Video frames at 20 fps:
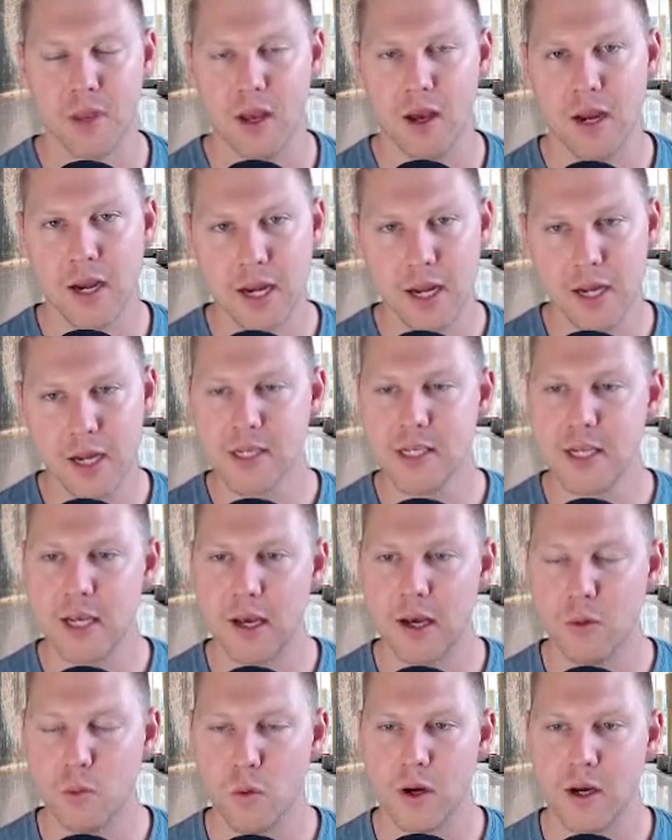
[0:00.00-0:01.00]

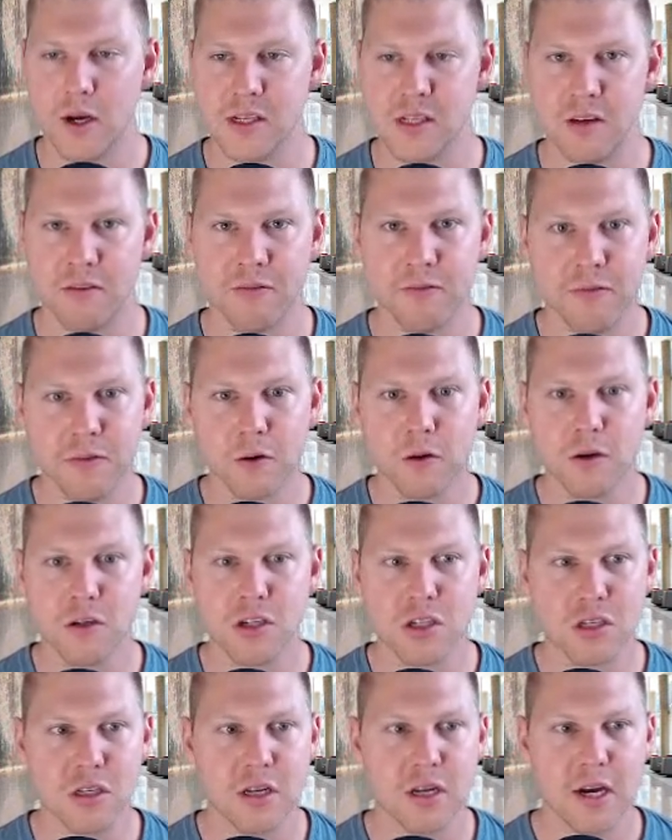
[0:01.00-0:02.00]
Onyxia was the
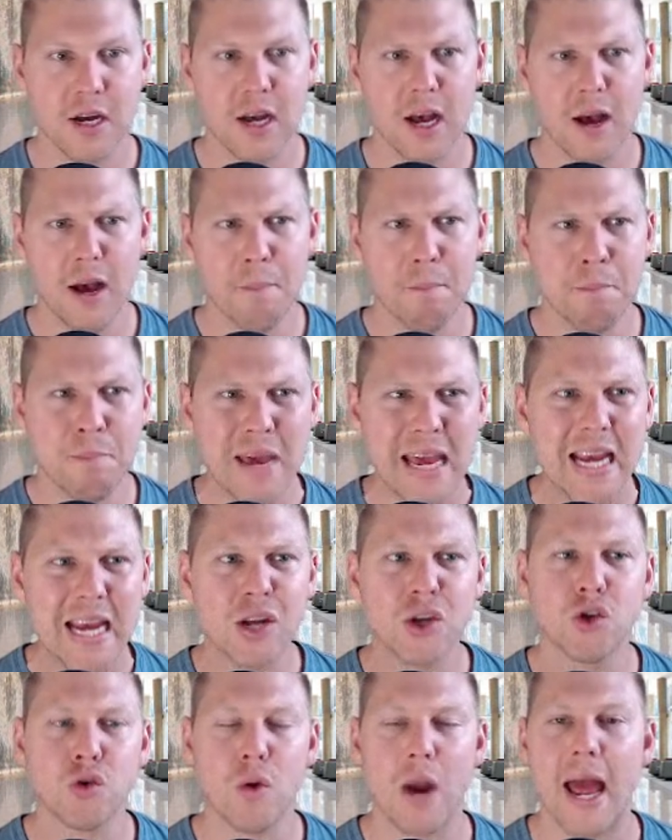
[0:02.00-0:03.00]
first big
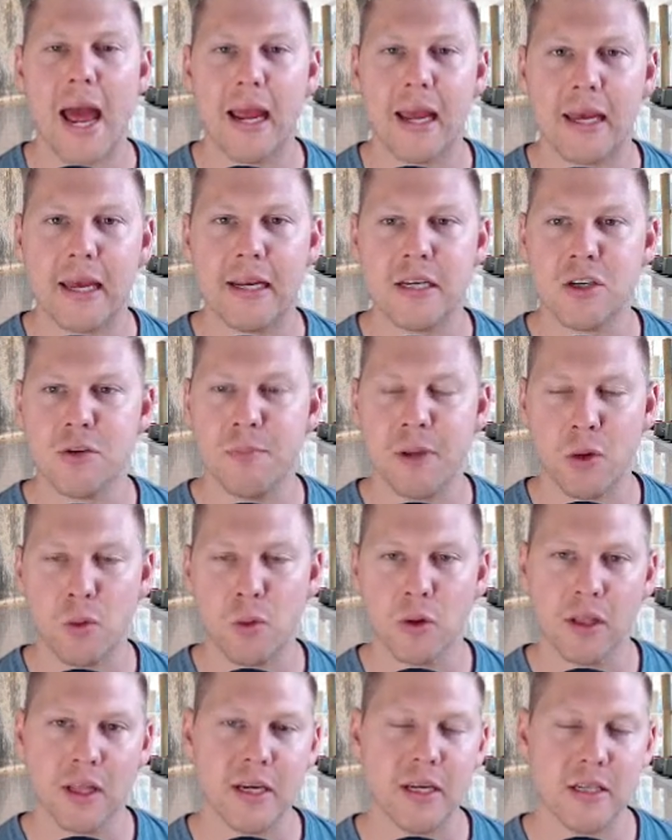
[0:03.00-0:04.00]
dragon to be
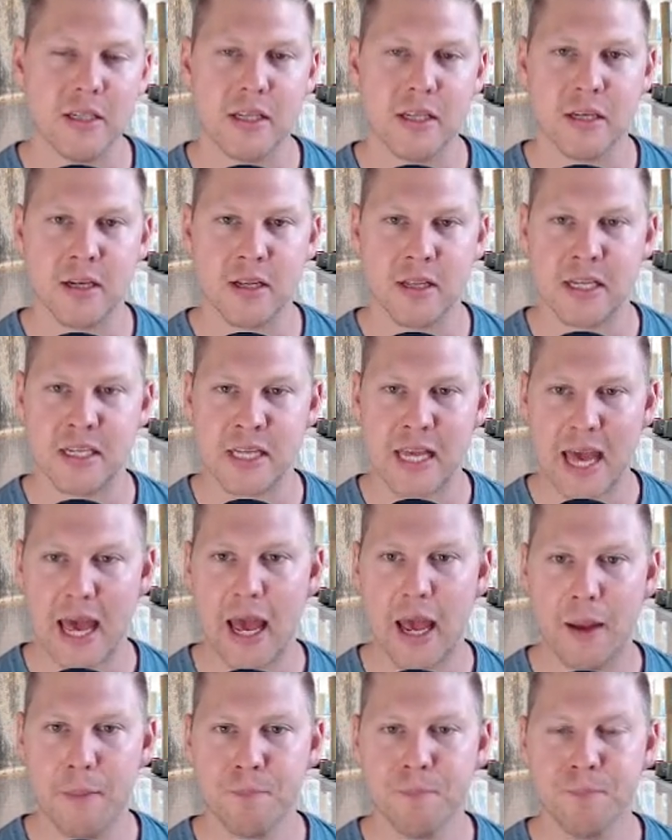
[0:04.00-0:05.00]
released into this
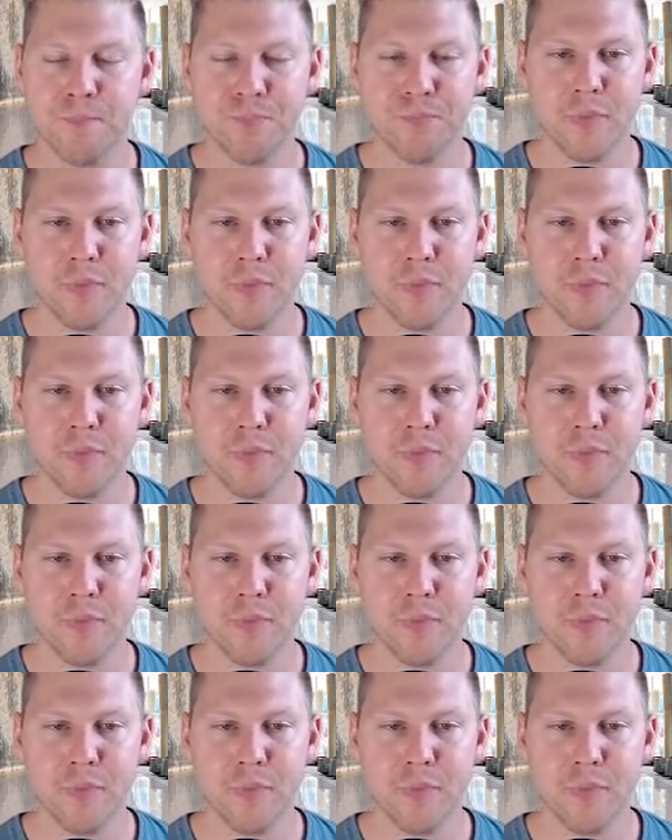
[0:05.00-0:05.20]
game.